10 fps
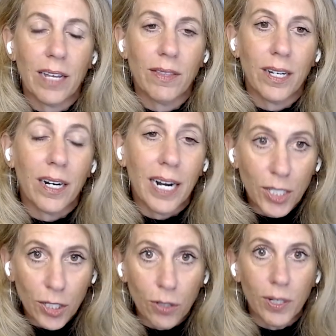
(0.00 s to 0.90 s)
out there
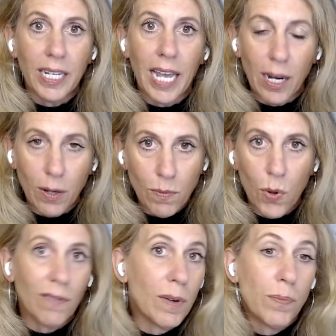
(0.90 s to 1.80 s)
and to create
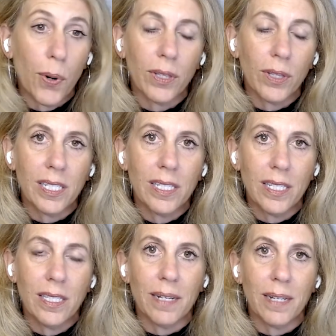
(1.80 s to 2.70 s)
more of a borderless
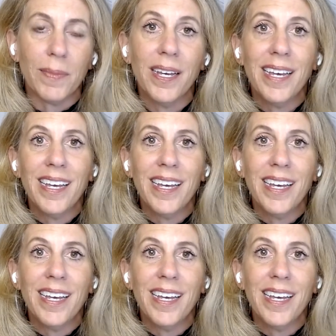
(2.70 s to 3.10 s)
system.